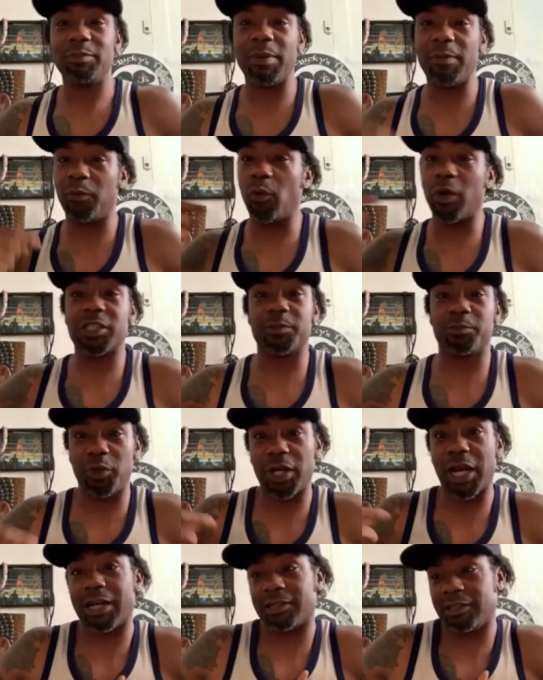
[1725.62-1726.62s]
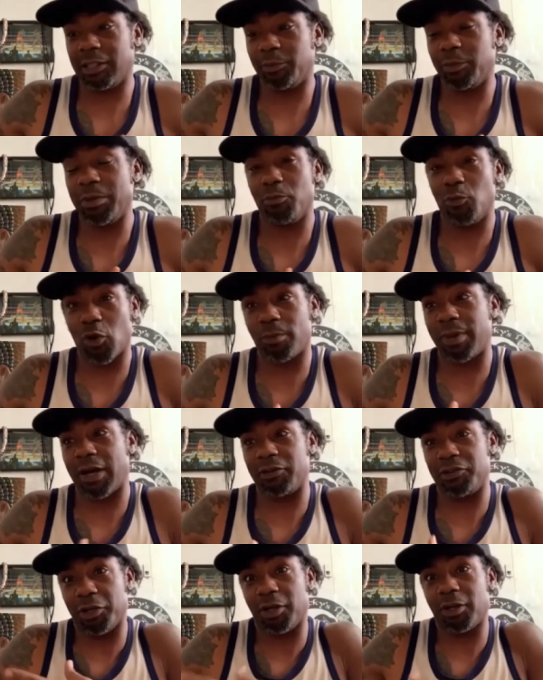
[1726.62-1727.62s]
people wanted to put out a little bit more
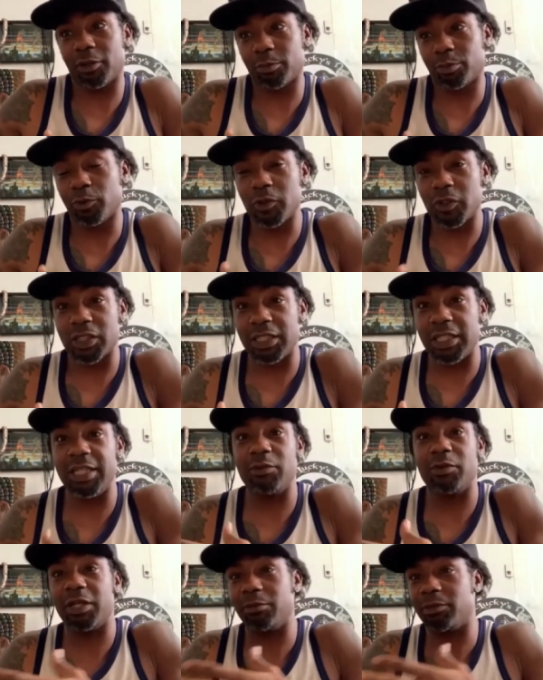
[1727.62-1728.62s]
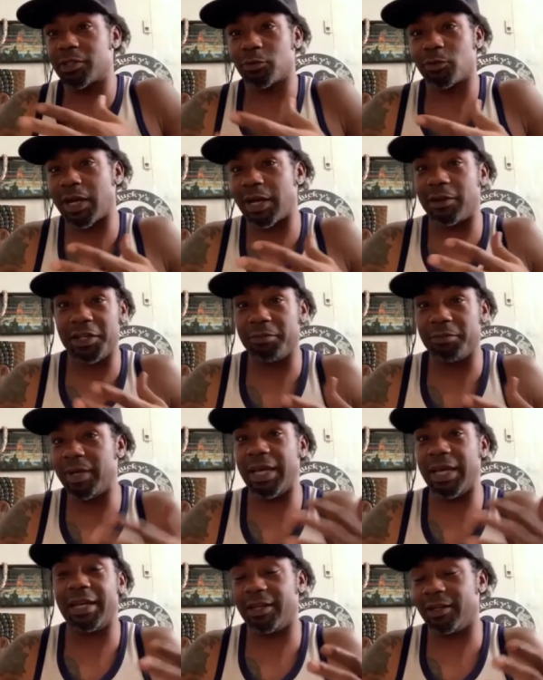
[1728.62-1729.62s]
about younger Bruce Lee when he was around Ip
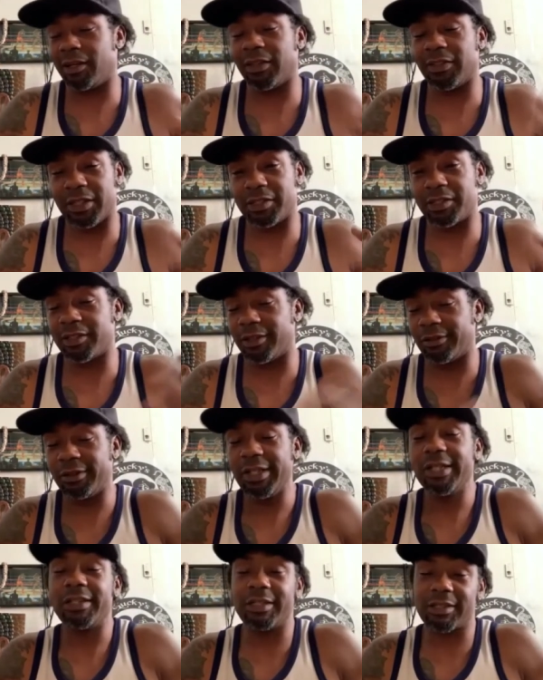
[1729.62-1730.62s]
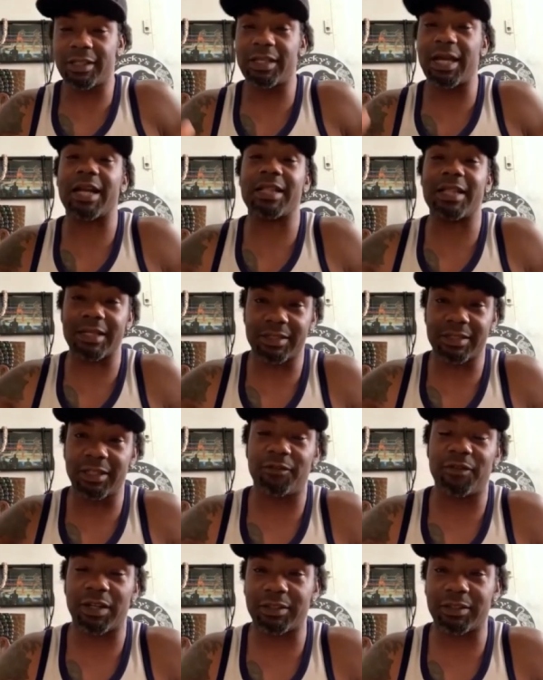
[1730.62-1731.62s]
Man and all this. So there's a lot of that
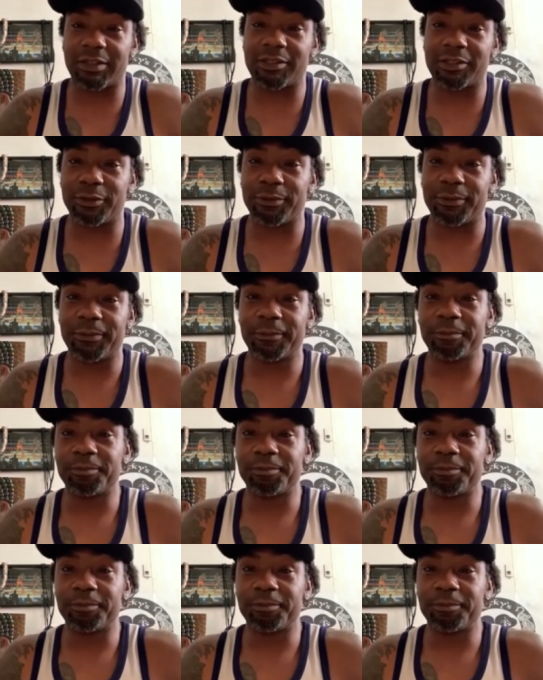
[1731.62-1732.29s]
stuff out there too.